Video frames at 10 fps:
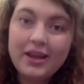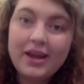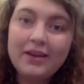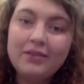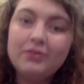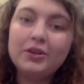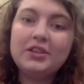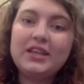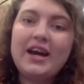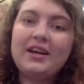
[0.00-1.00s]
then her
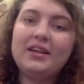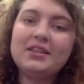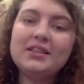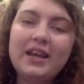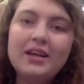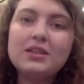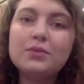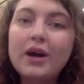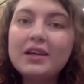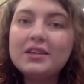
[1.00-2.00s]
dad gets cancer.
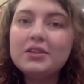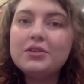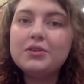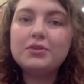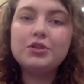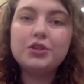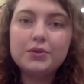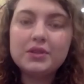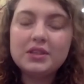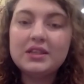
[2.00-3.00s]
Why did you
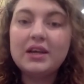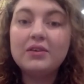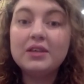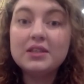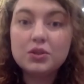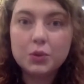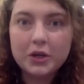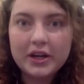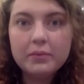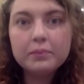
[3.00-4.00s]
choose to tell this
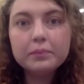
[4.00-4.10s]
story?